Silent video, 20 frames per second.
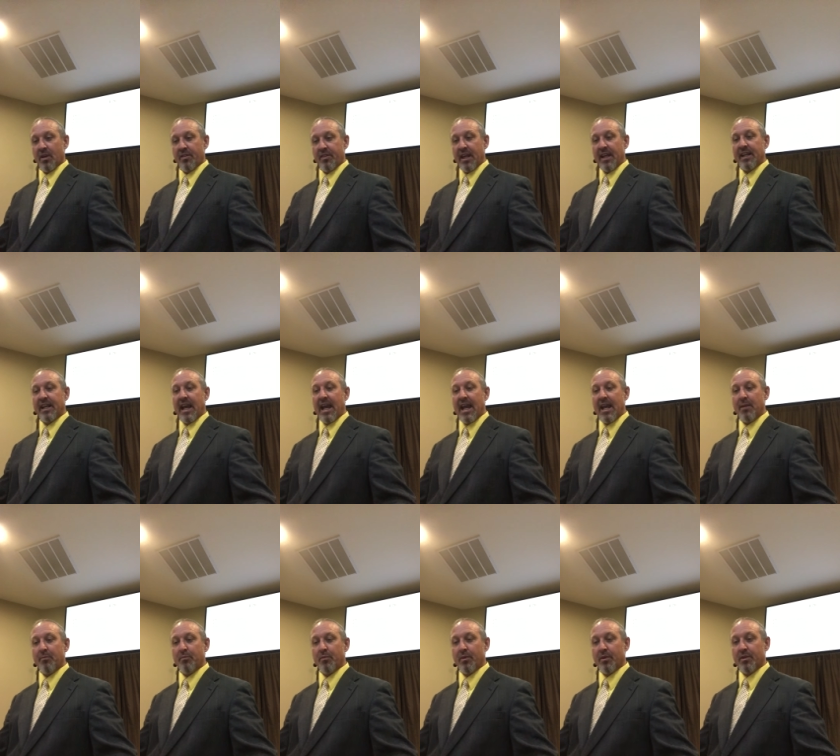Then
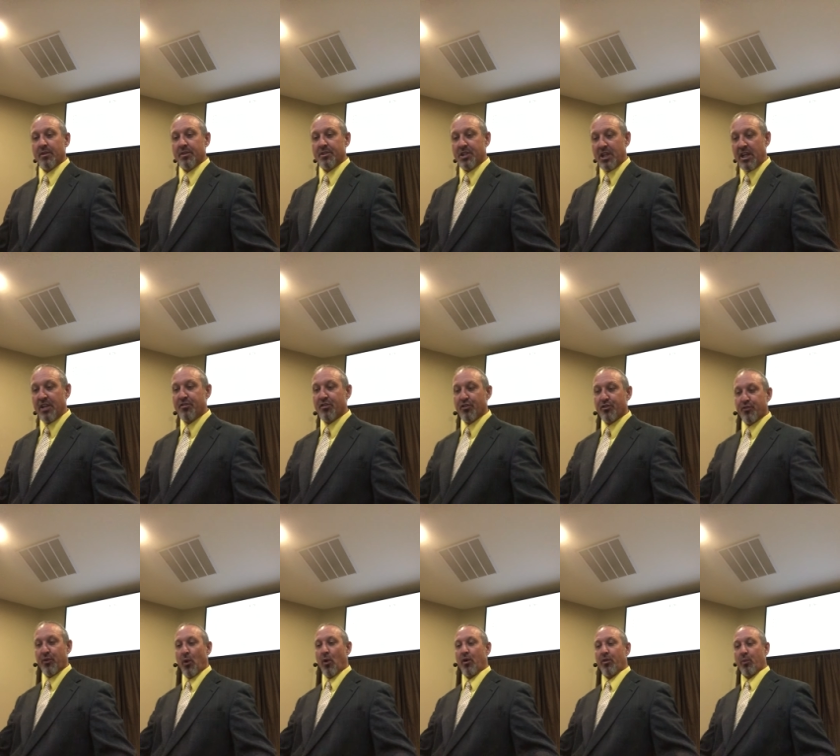came Jesus
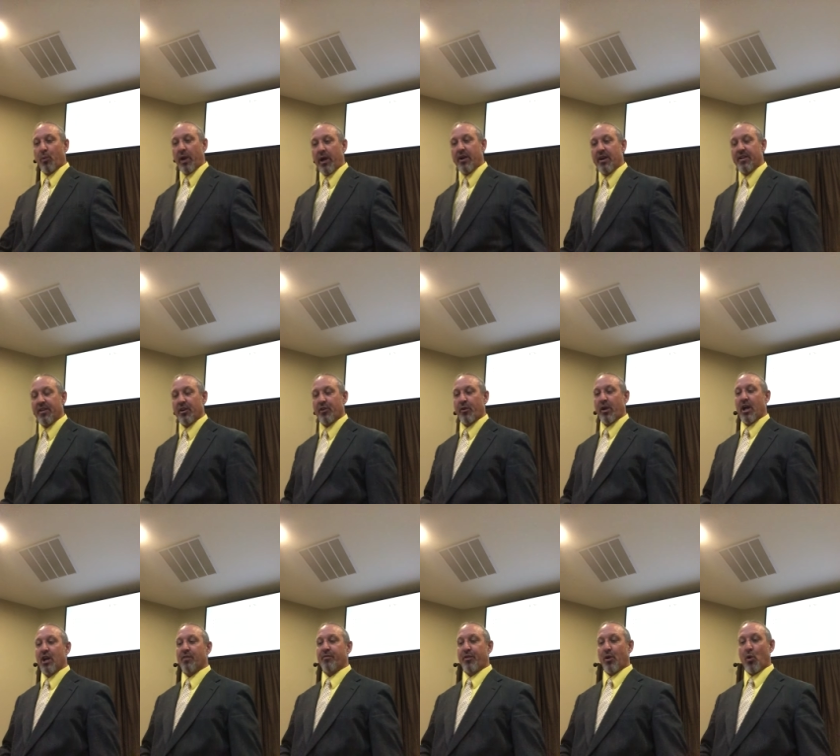forth wearing the
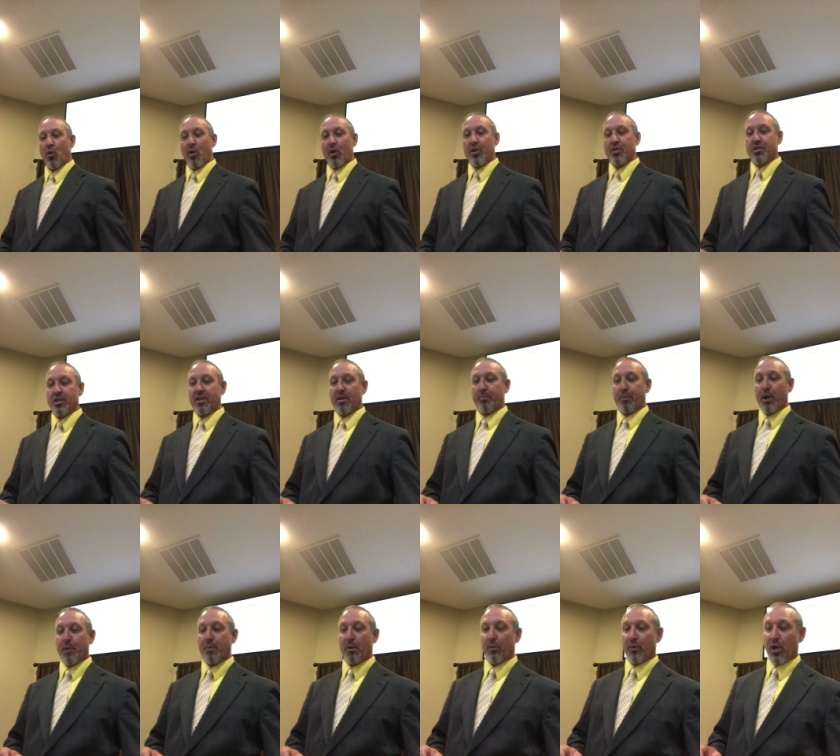crown of thorns and the
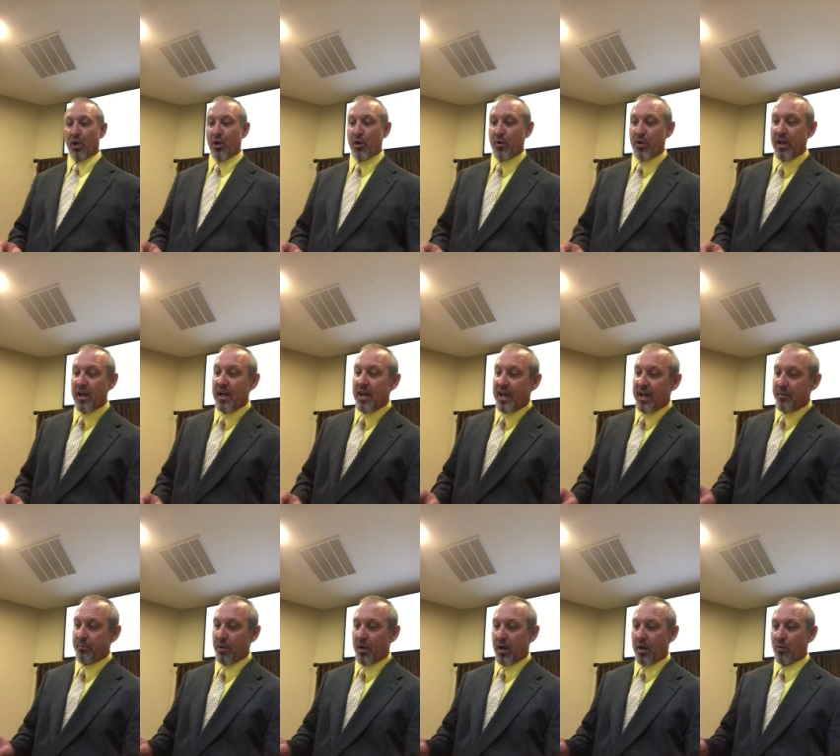purple robe,
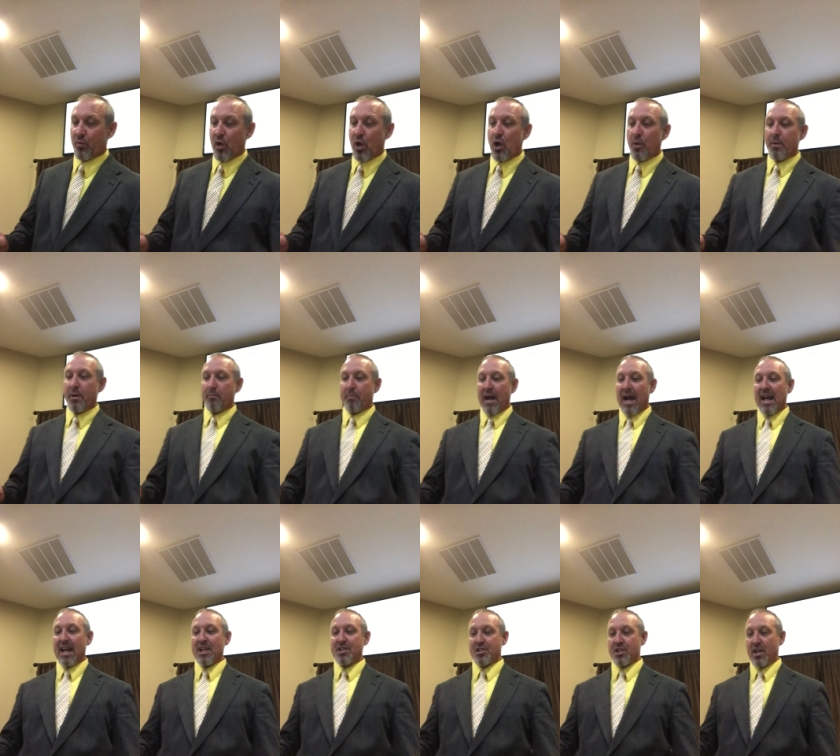and, uh, robe, and
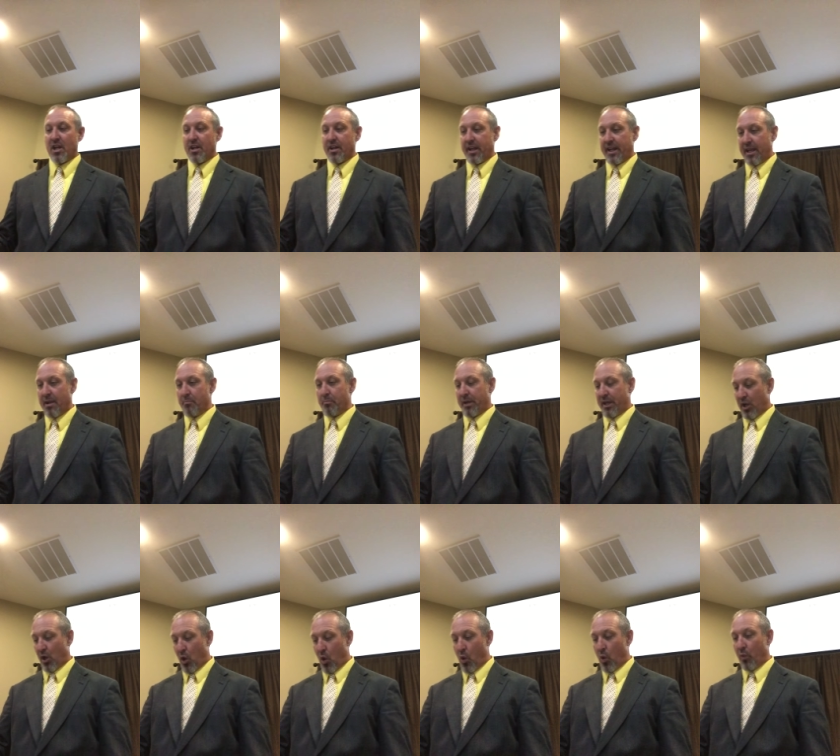Pilate said unto him,
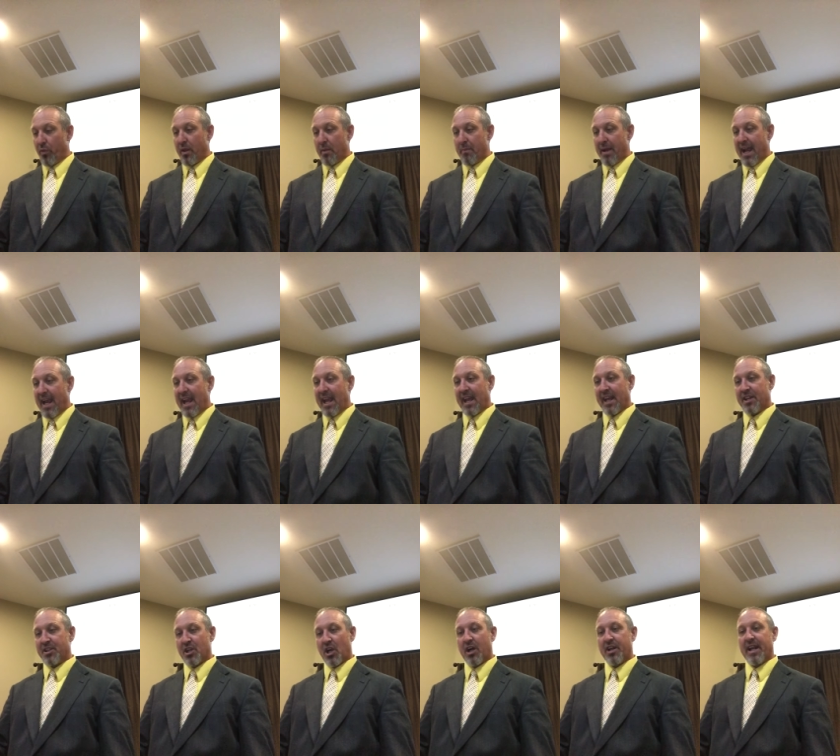Behold the
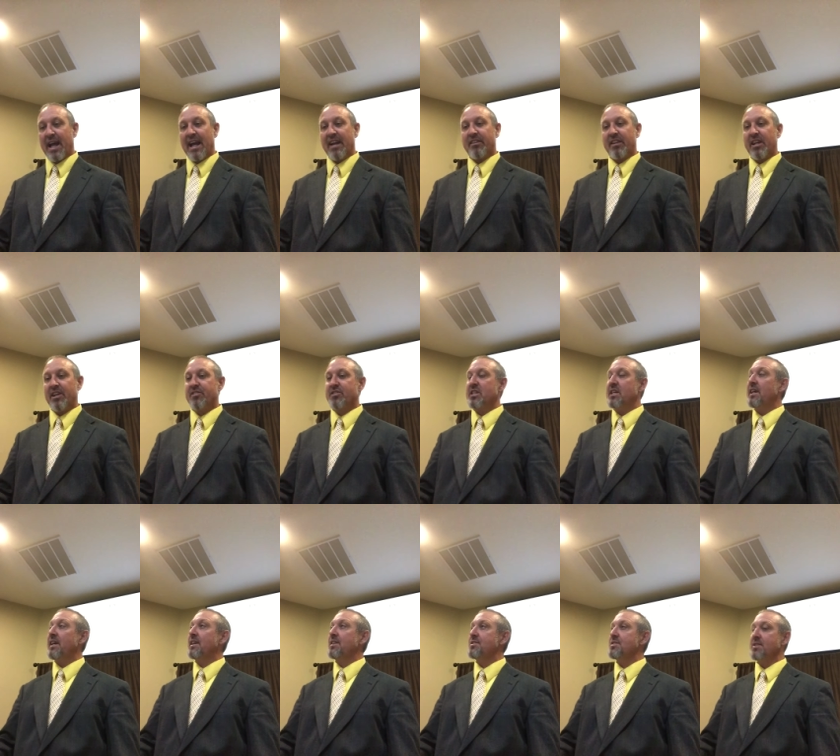man, John 19,
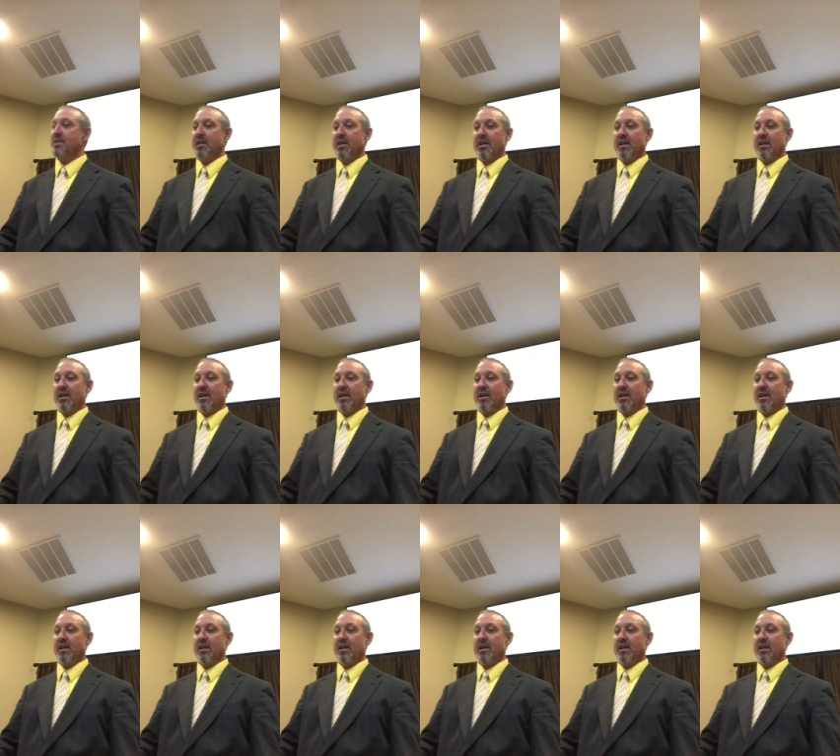6.